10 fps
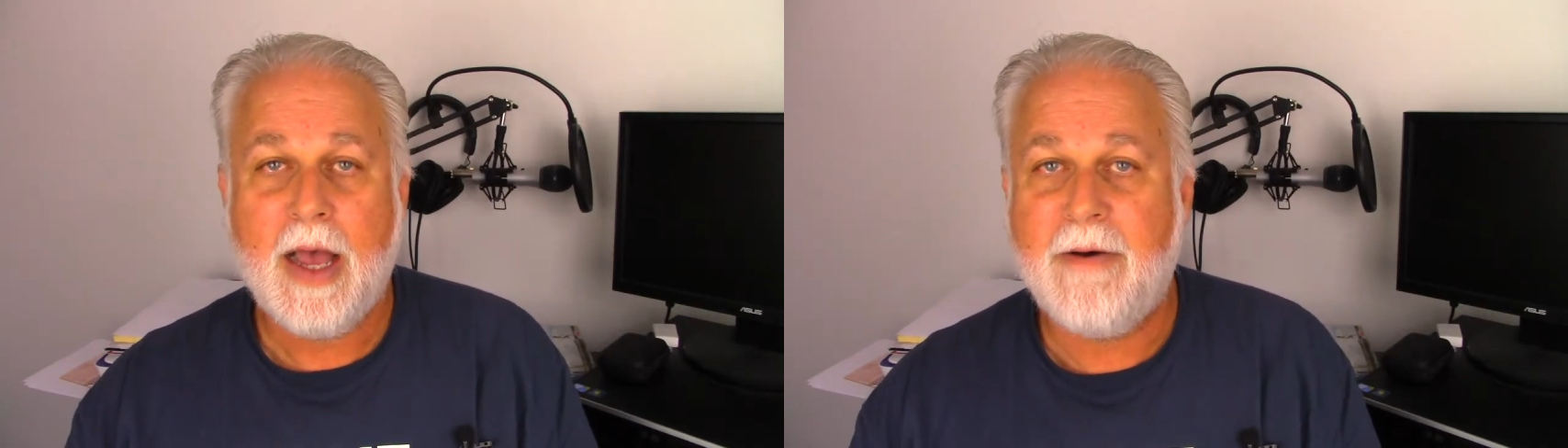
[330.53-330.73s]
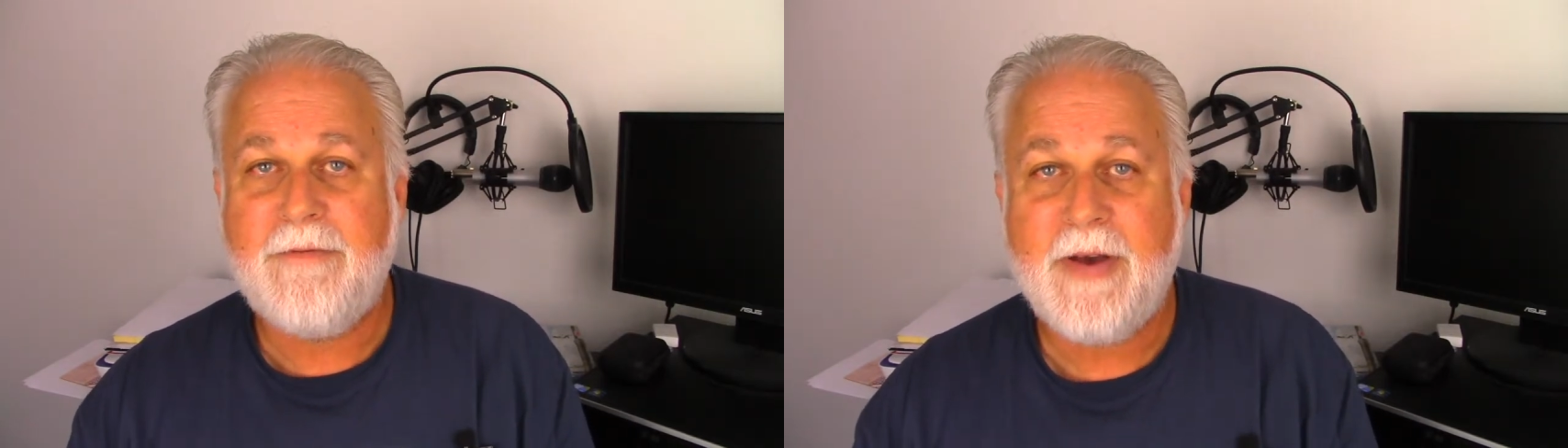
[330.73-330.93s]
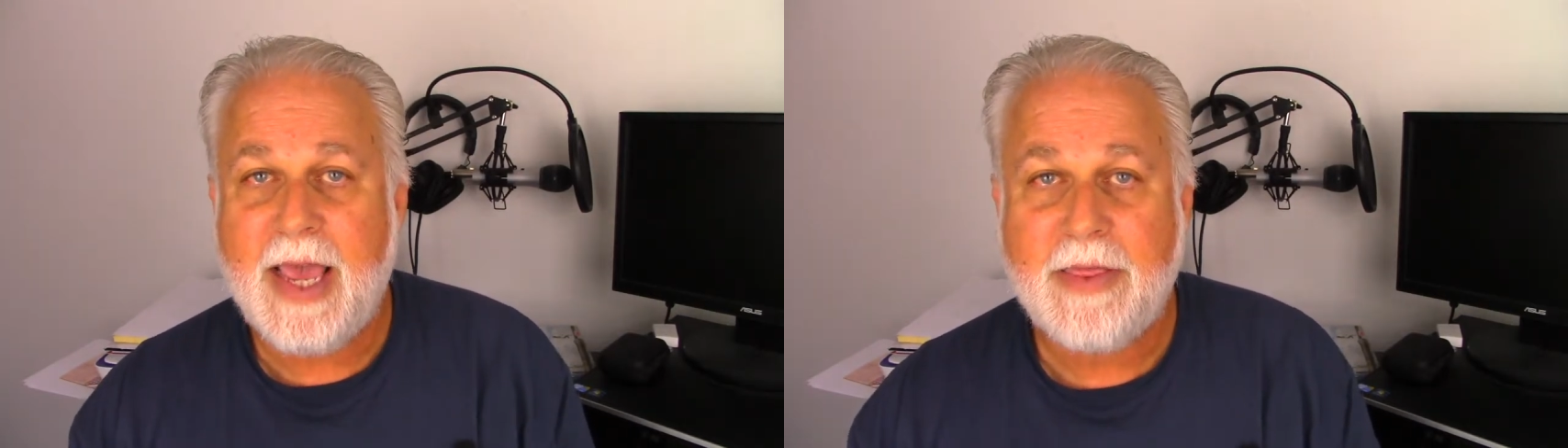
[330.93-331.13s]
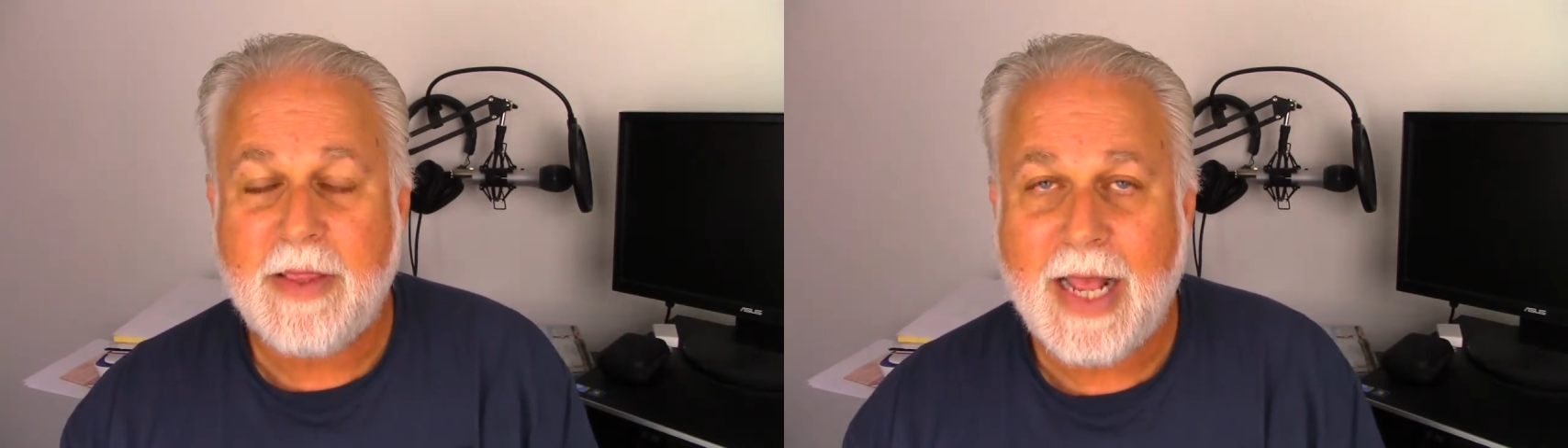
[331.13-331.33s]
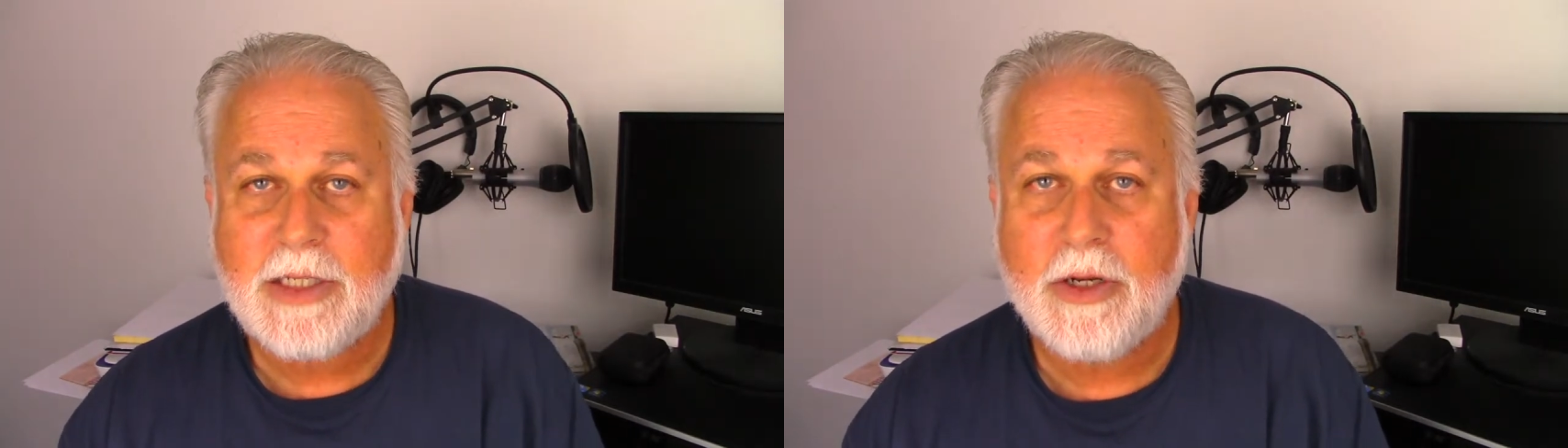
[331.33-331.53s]
faith. And
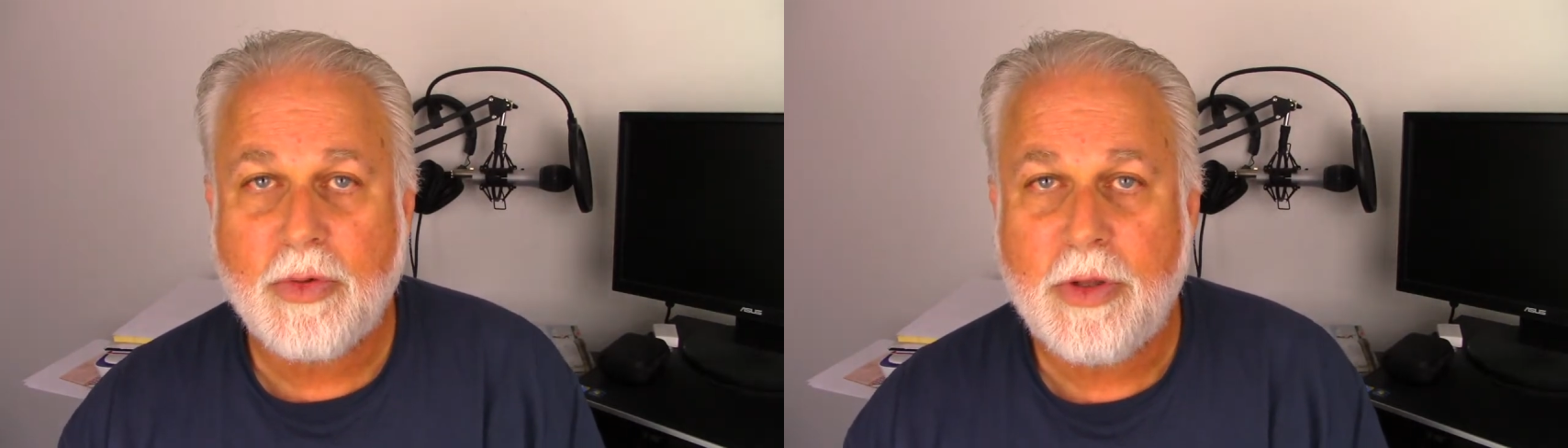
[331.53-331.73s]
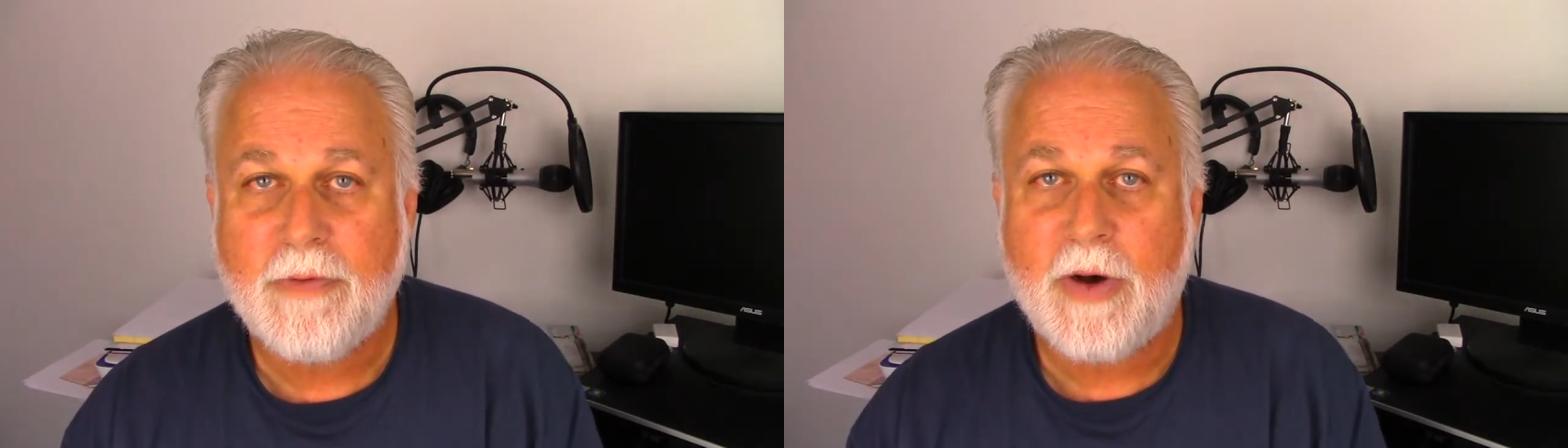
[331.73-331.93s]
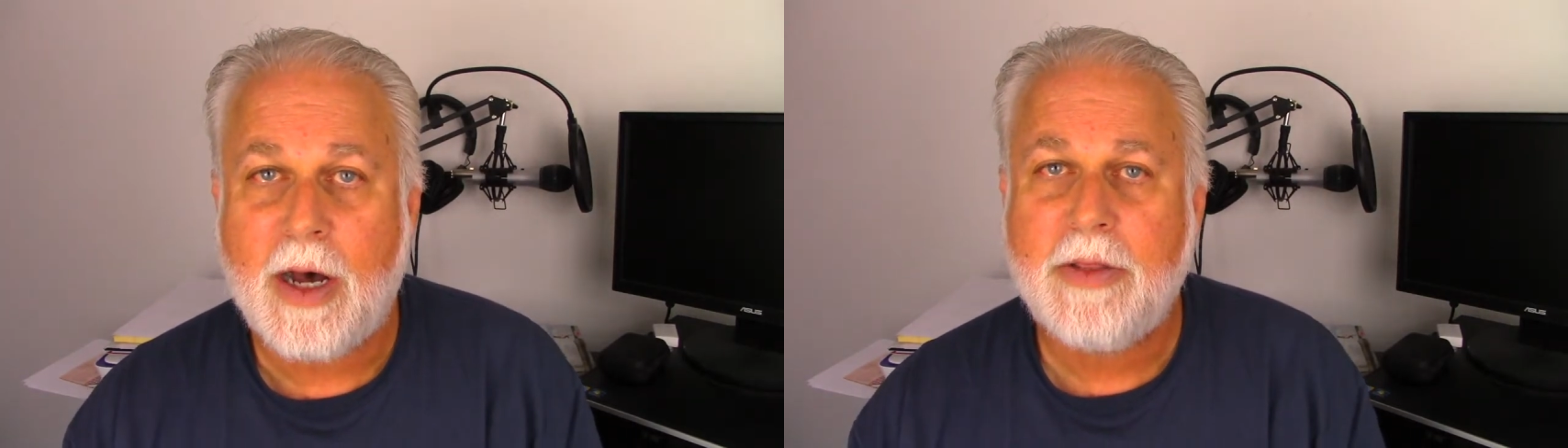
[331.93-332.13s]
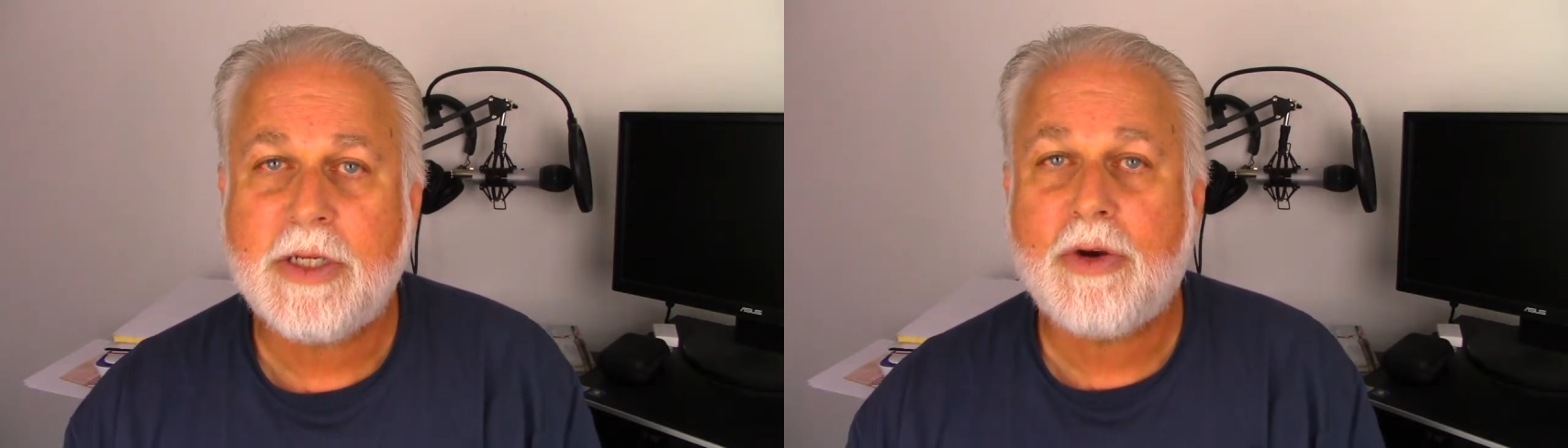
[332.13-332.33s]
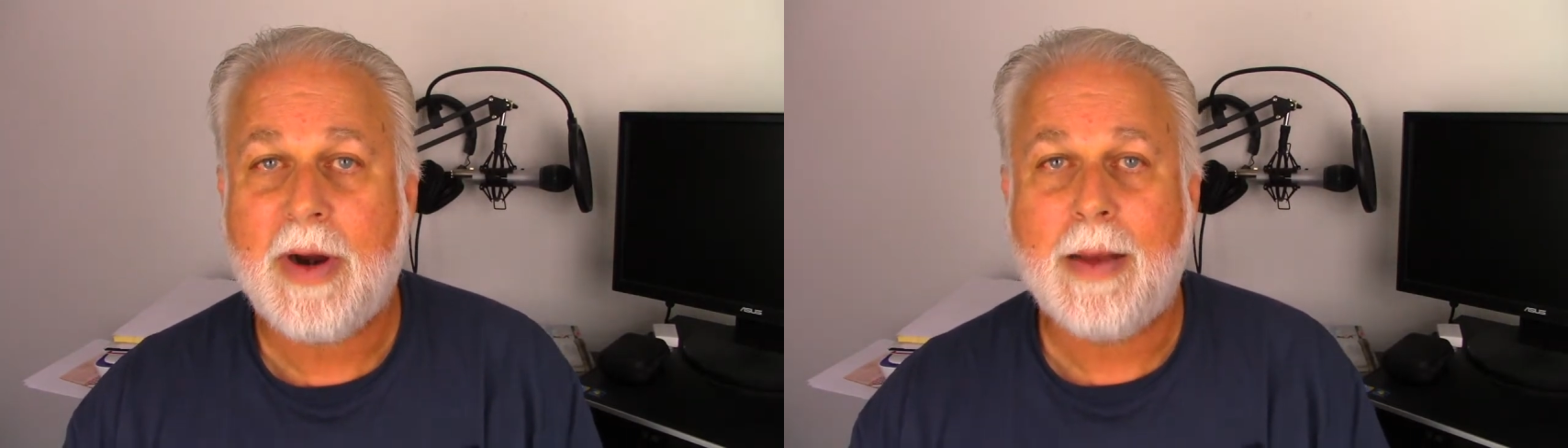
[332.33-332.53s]
that's the truth of all this
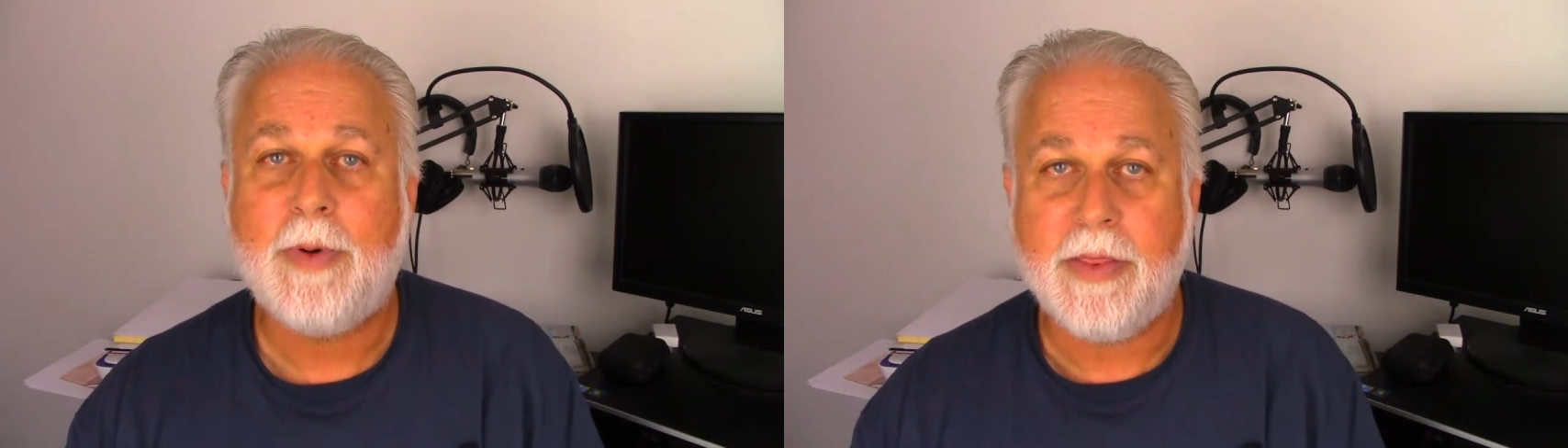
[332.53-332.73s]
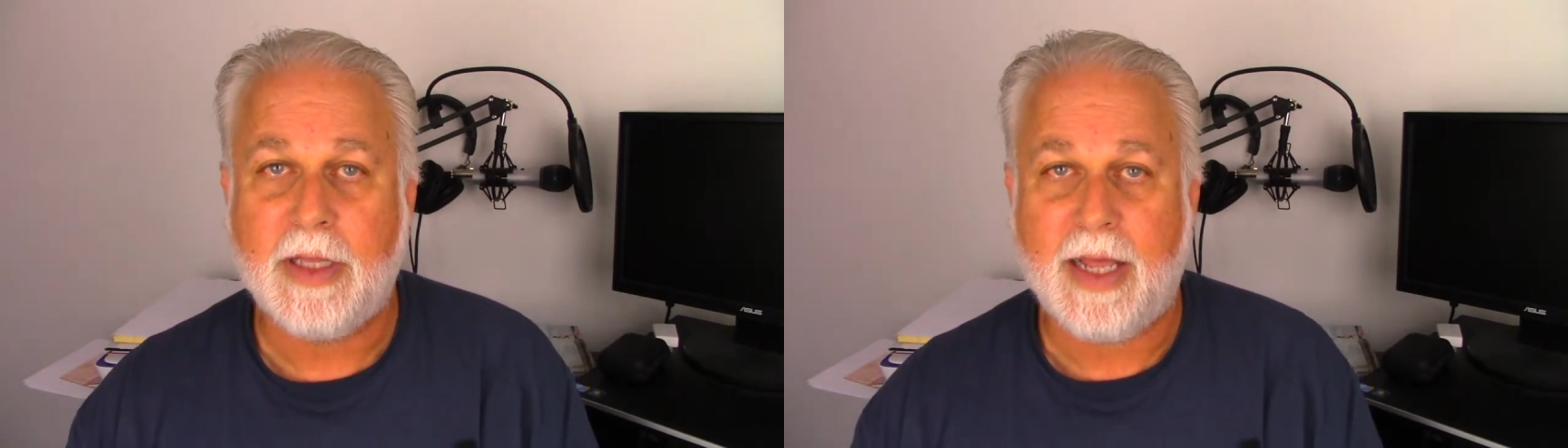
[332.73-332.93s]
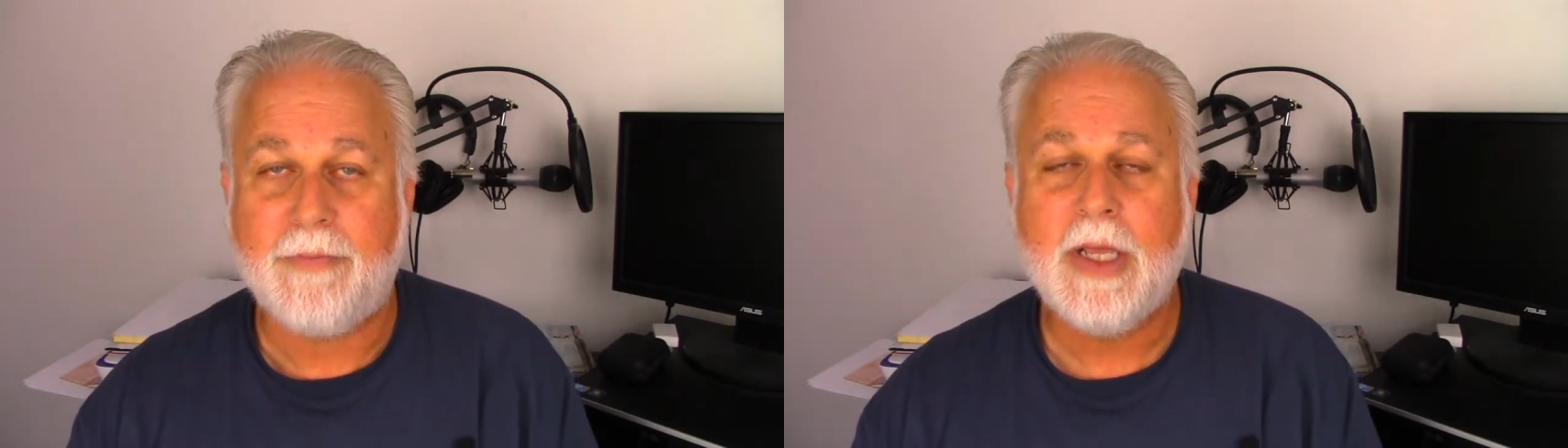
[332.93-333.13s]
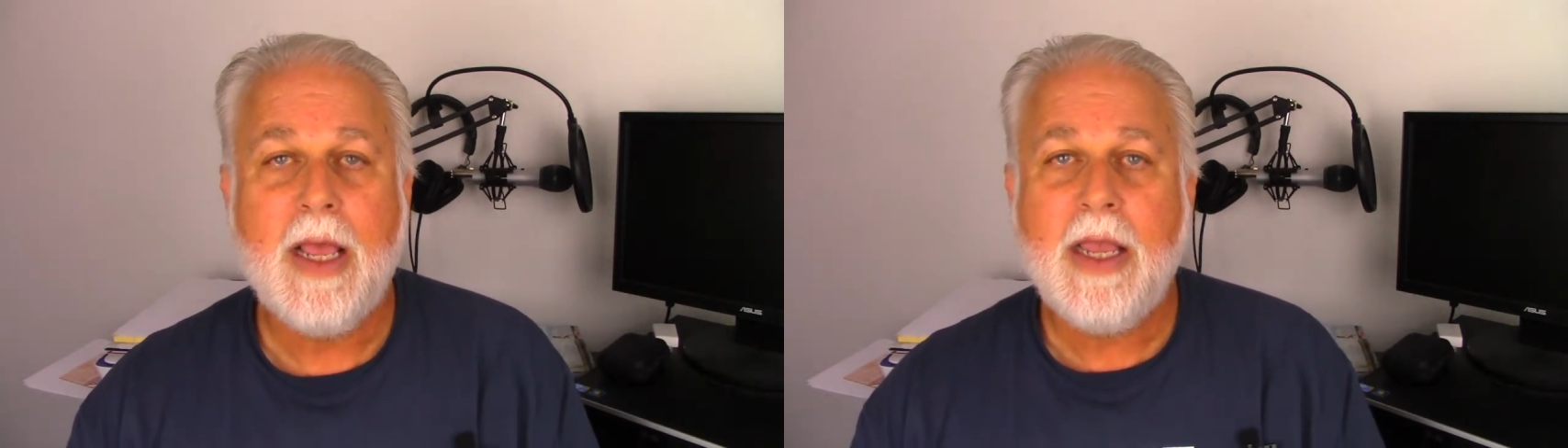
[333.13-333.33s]
crap on the left.